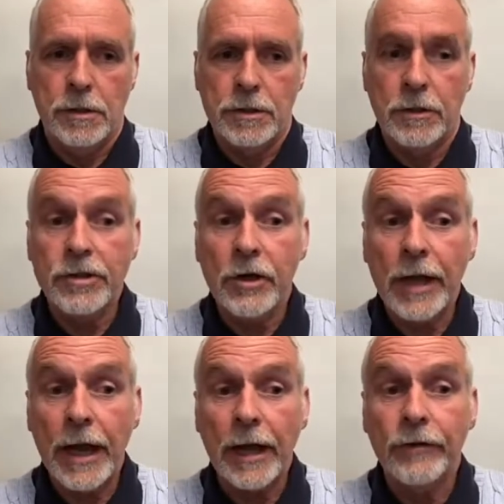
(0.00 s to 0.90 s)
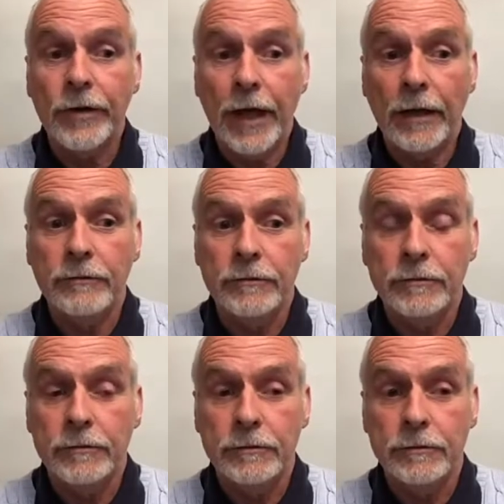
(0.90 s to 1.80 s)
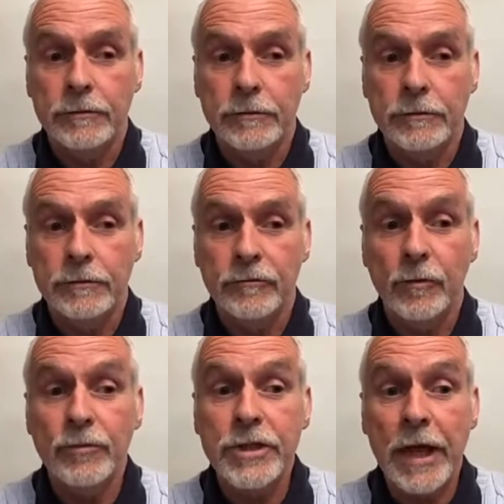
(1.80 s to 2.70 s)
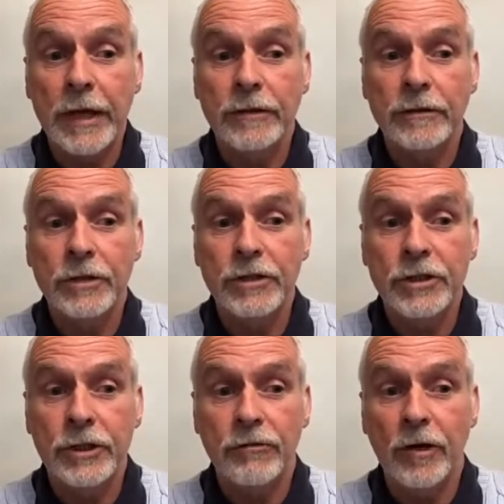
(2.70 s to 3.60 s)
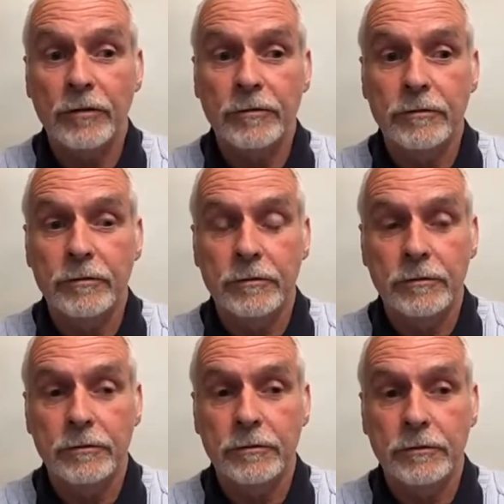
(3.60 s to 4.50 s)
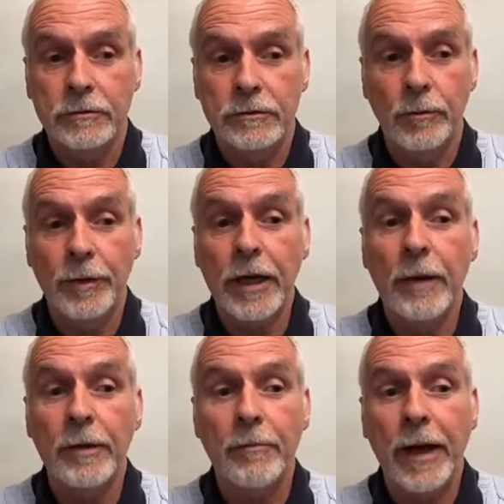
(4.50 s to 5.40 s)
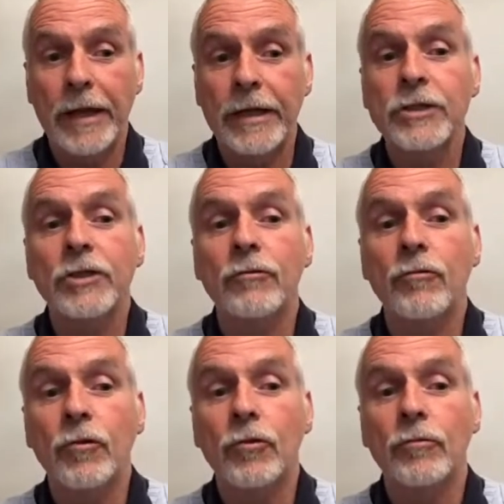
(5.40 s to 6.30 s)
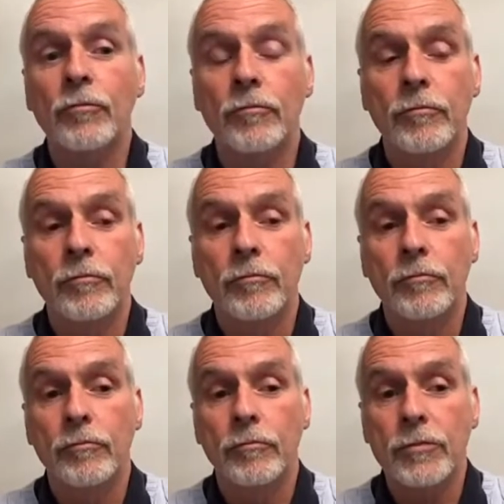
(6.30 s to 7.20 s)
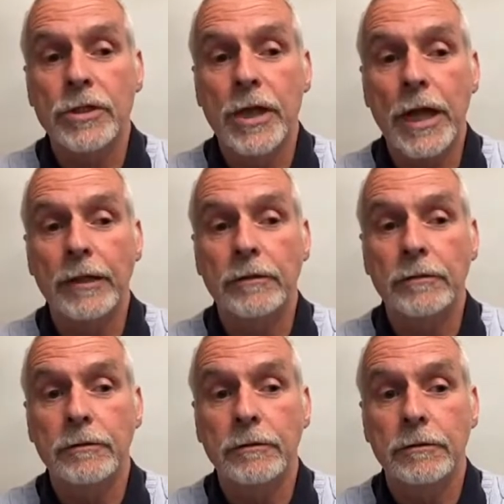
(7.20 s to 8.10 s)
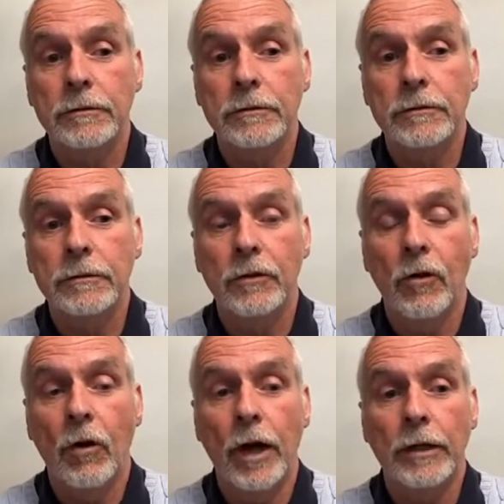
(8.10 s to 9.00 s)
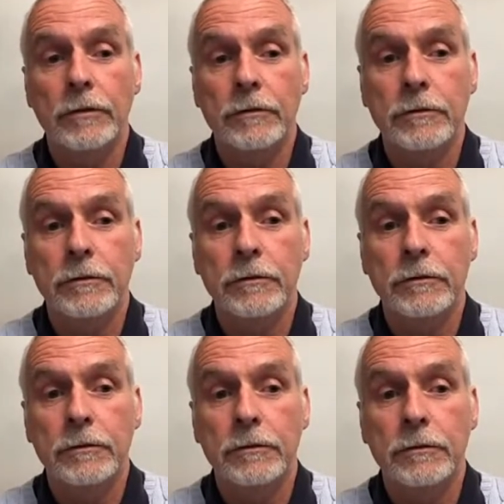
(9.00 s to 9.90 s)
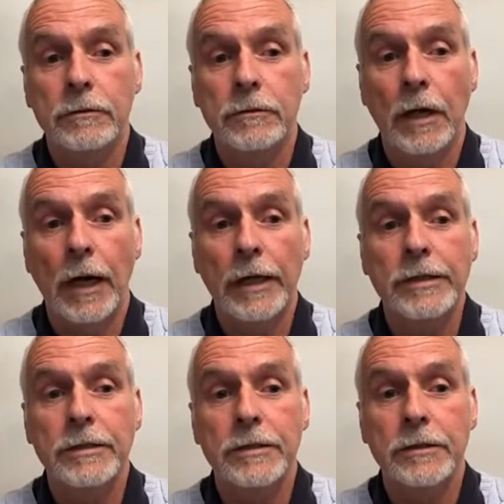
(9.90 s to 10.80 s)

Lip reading: So as I count down from 10 to 0, we'll be coming back into the room. 10, 9, 8,